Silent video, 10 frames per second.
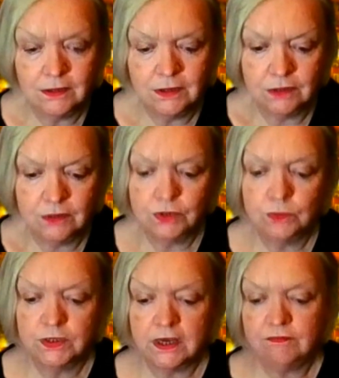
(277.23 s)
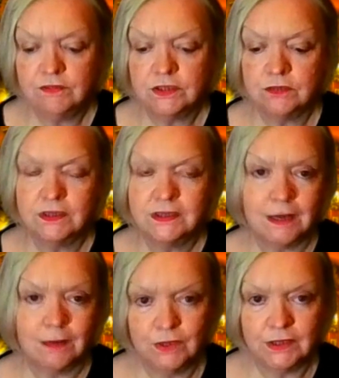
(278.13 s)
you know you would have to
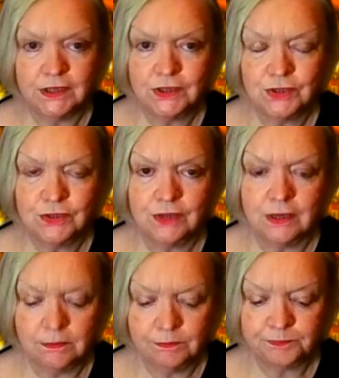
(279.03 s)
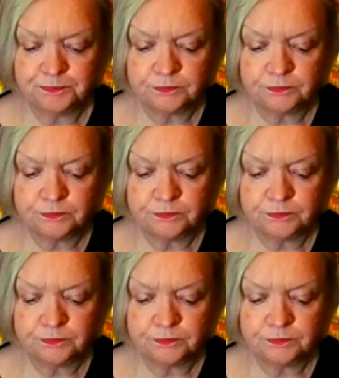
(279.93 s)
adapt with each other